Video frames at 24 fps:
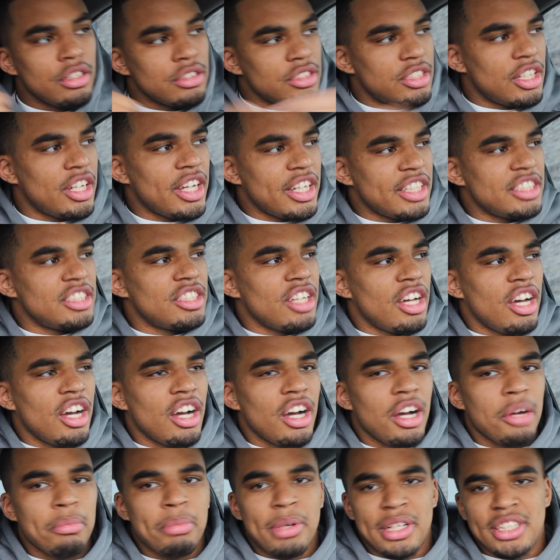Today's
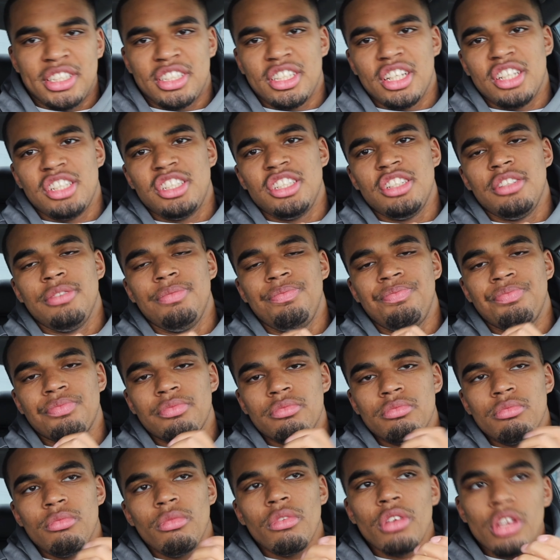uh, bench session.
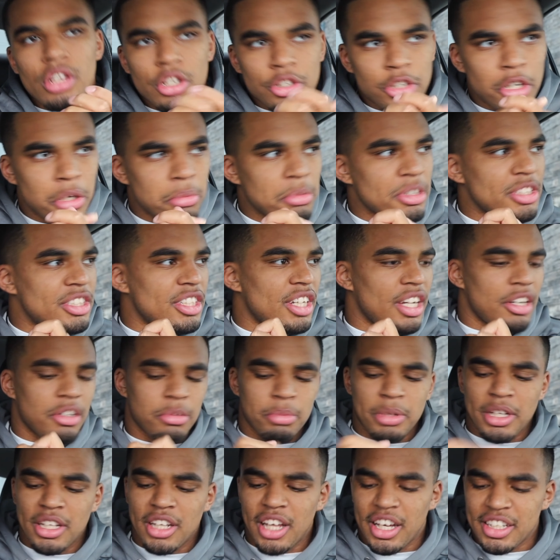Normally today would
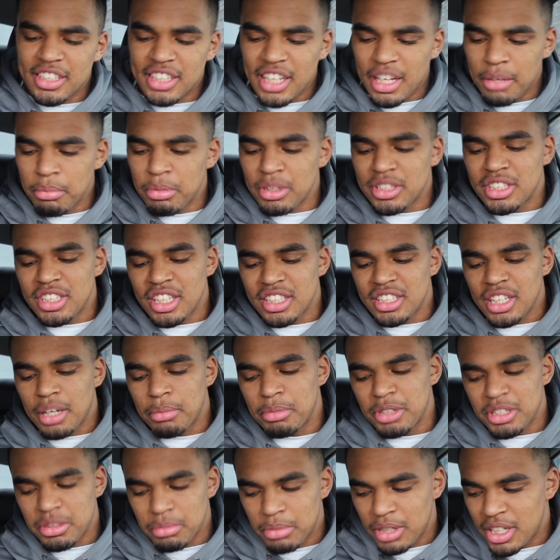be a light day, but since I
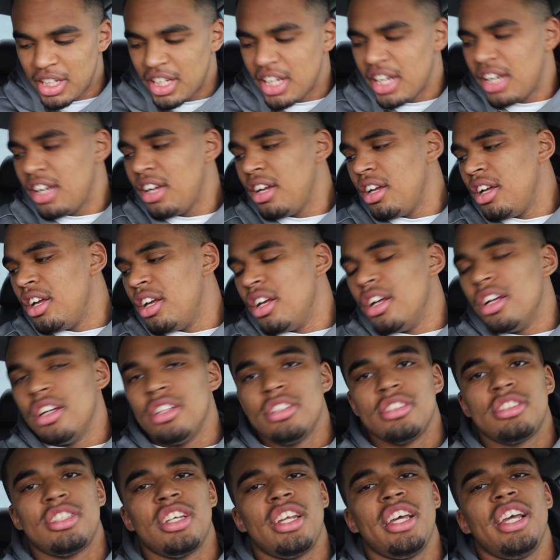missed Monday,
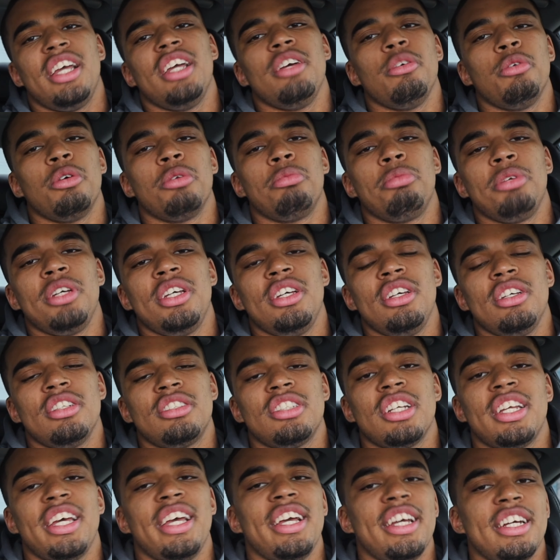today would be
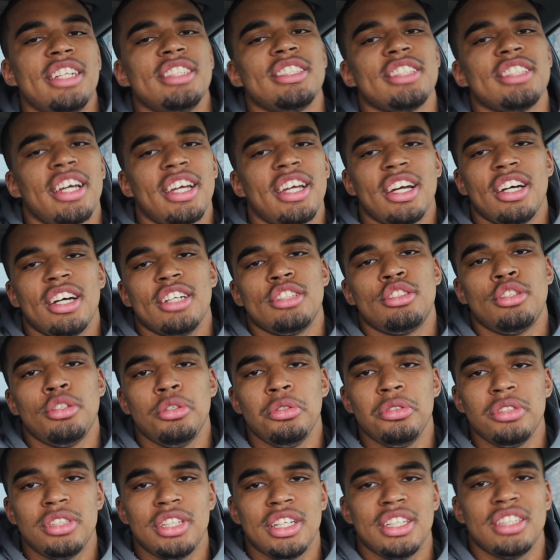today is like a
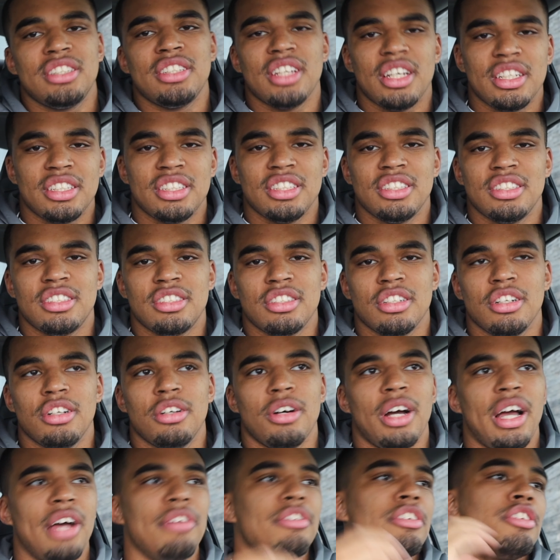Tuesday session, so
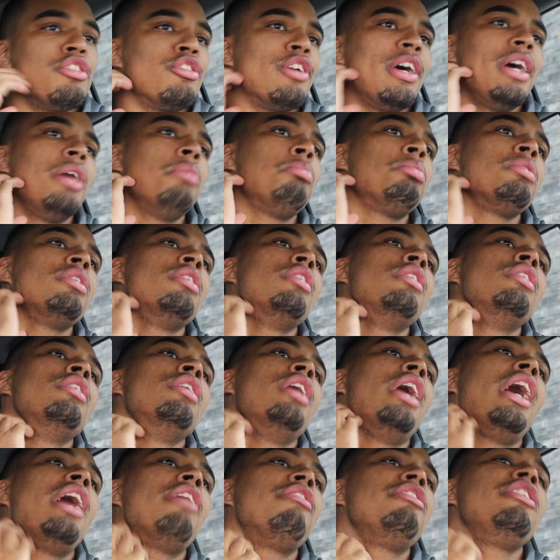heavy rep,
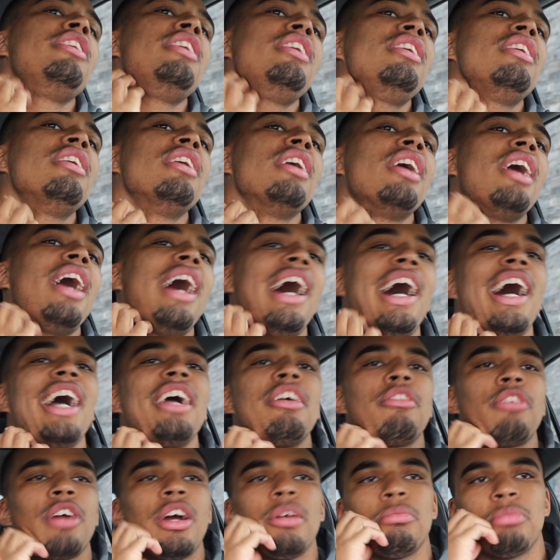heavy high
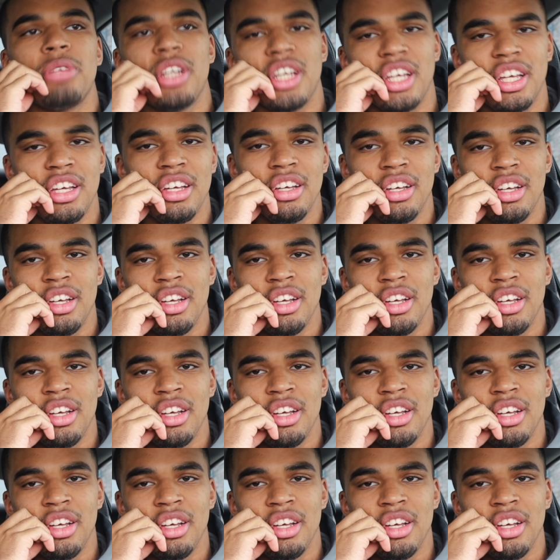rep day.